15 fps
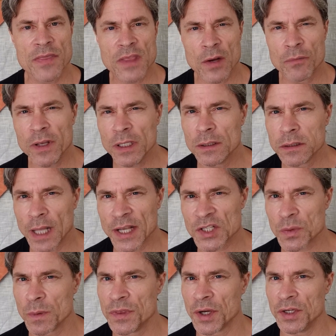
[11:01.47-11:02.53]
And they read
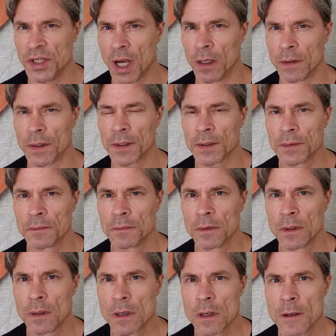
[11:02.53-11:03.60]
less when they're younger.
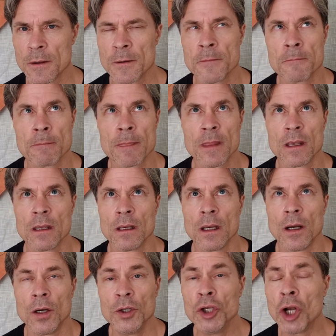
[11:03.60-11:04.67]

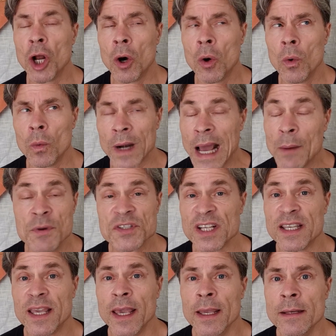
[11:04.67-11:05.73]
You know, when I
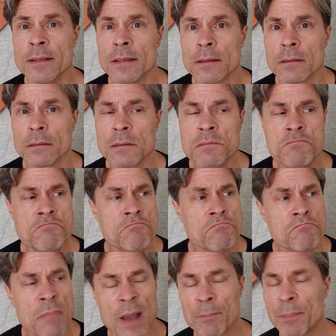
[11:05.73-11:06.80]
was a kid,
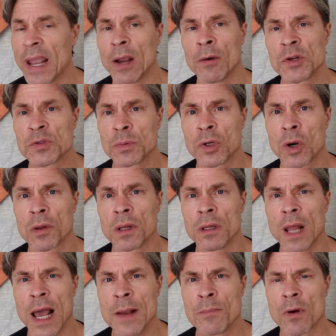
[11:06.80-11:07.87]
my parents would go to the
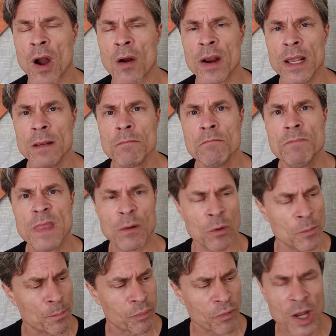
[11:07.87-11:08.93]
library, they
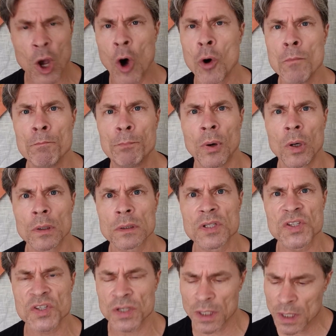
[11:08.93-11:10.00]
would bring home
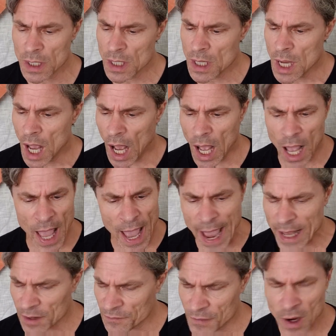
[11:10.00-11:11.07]
books.
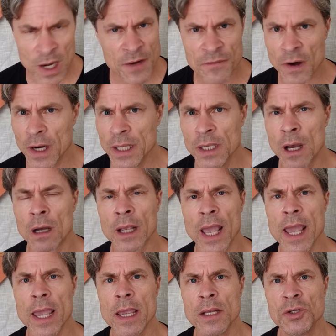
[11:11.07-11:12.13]
At a very, very
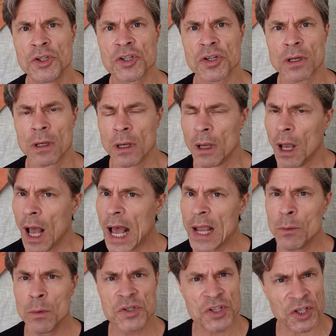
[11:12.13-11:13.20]
young age,
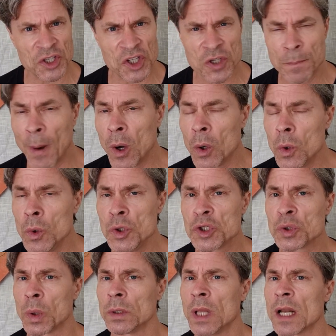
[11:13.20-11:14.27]
I was
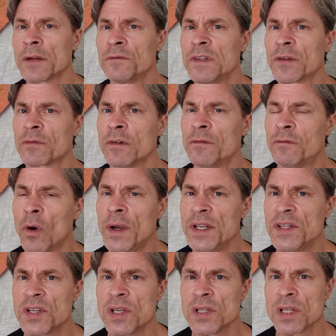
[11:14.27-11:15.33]
exposed to a lot of different
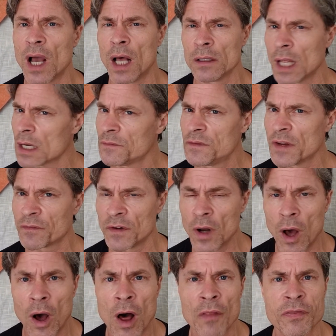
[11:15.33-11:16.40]
voices, a lot of
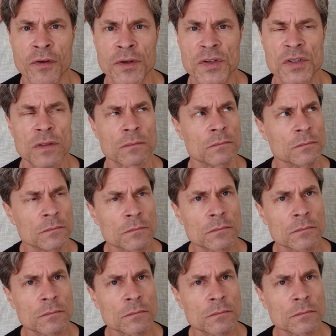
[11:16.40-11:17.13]
different authors,